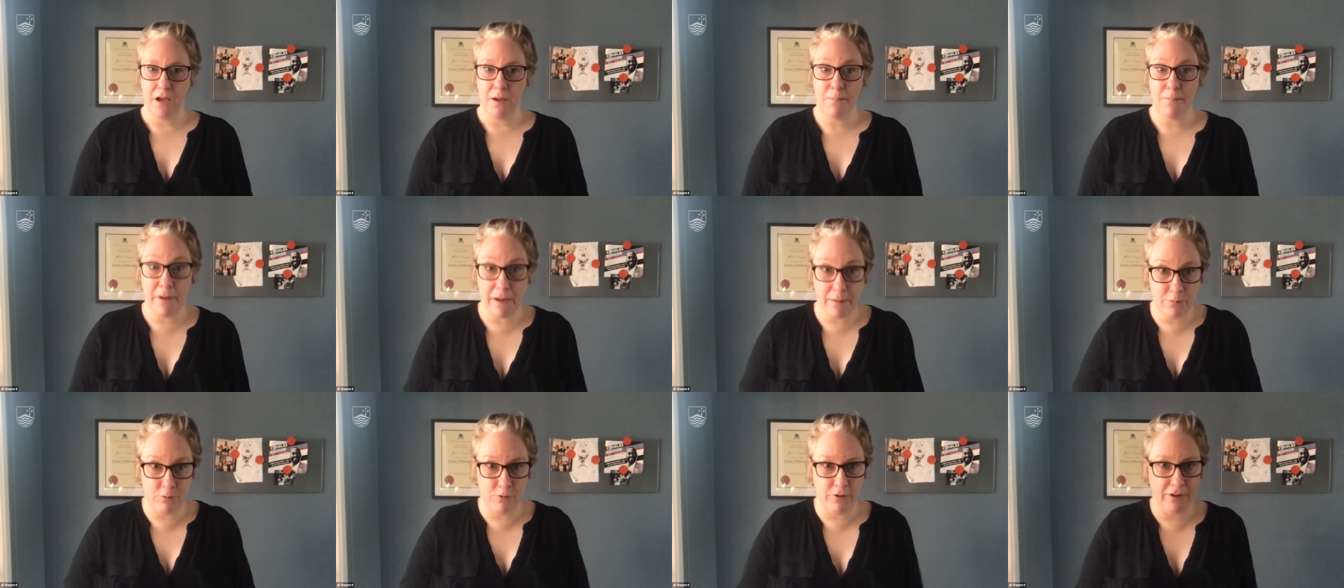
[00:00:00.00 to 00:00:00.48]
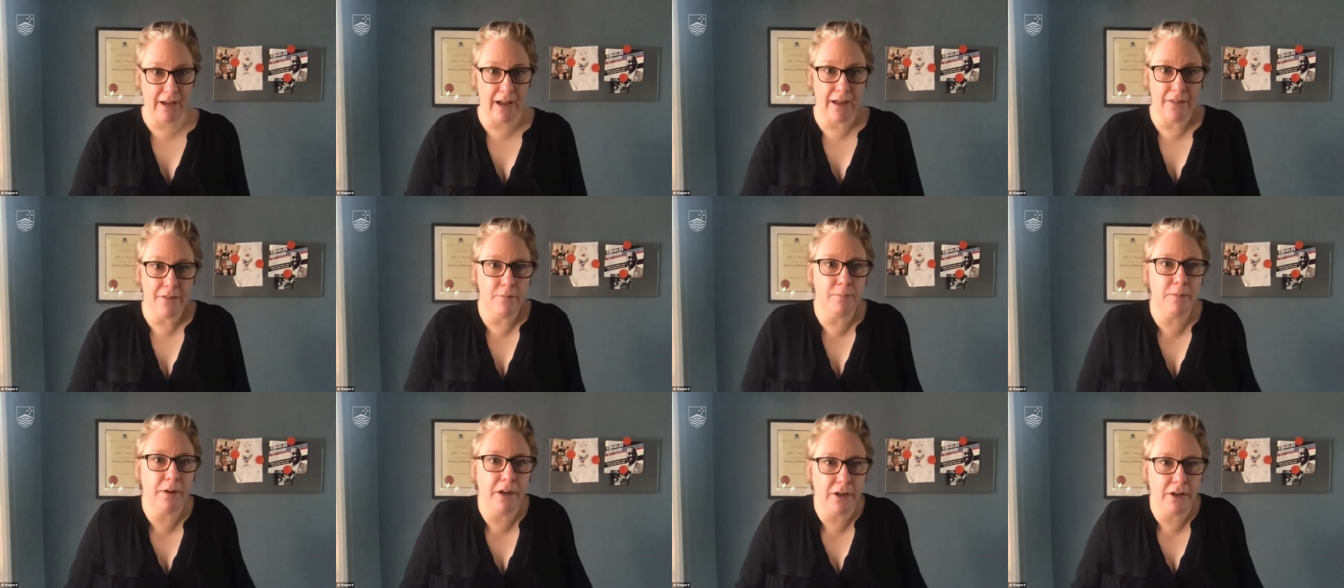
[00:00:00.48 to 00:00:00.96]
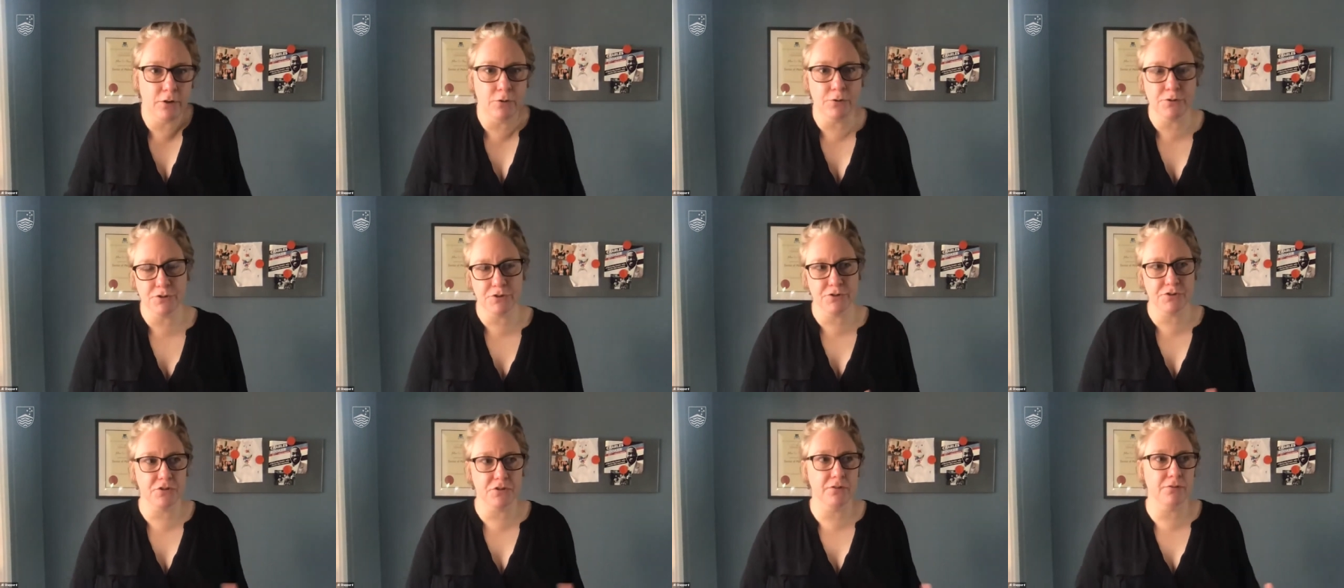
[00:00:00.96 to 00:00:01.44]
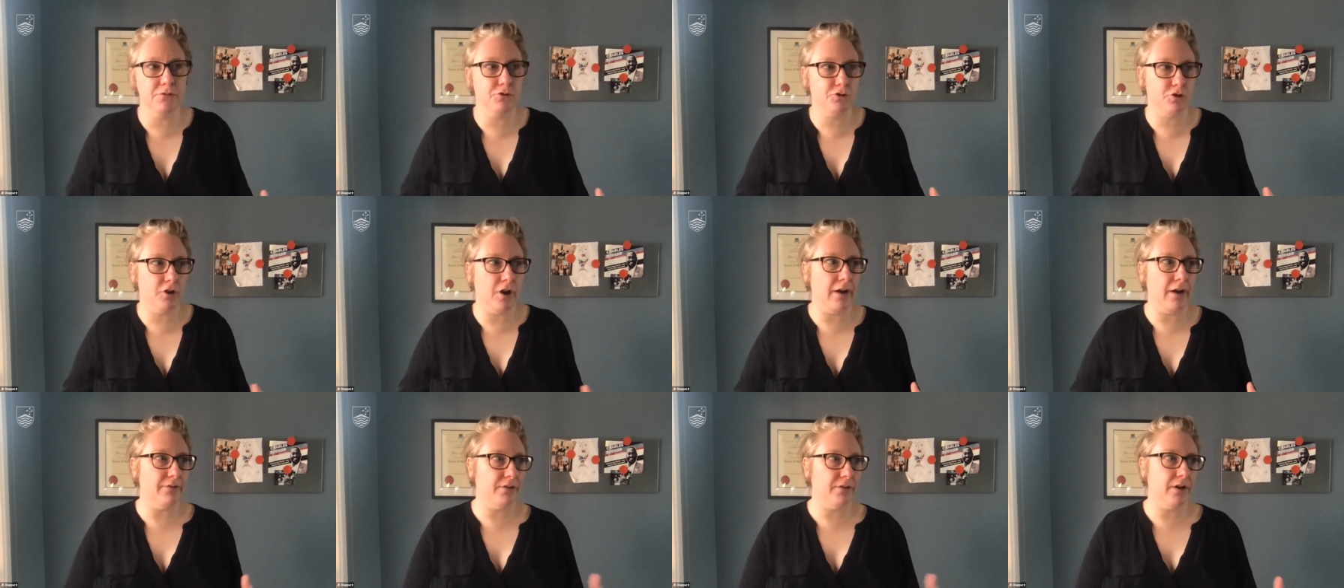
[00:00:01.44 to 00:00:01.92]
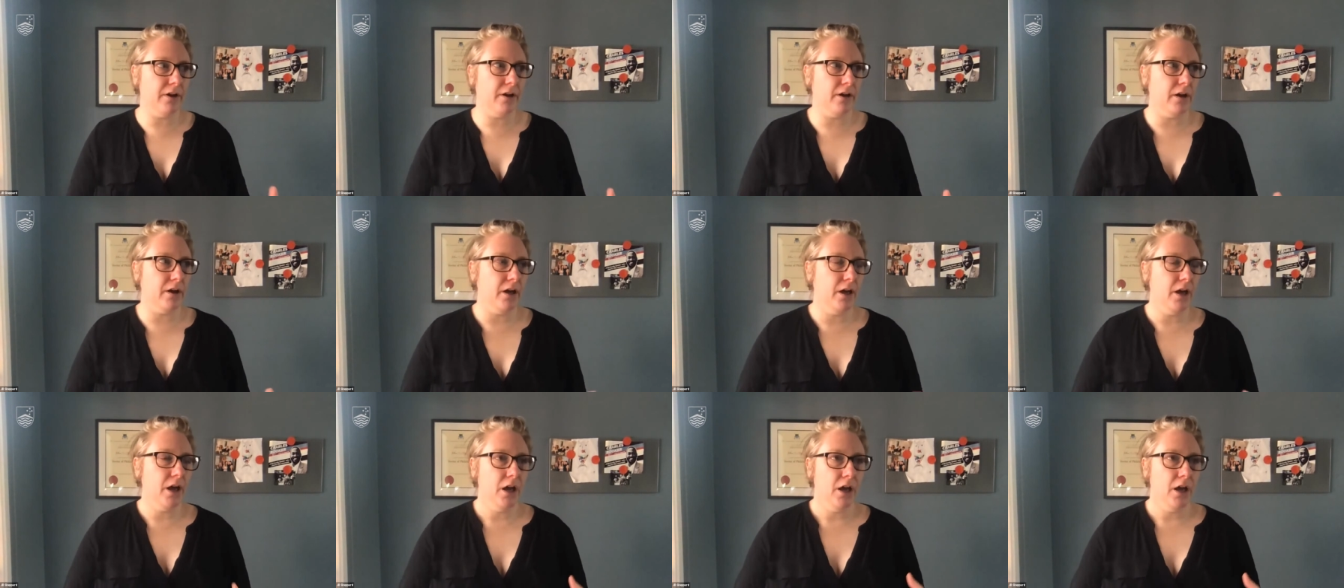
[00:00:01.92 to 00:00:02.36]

people together, but can also sort of drive a,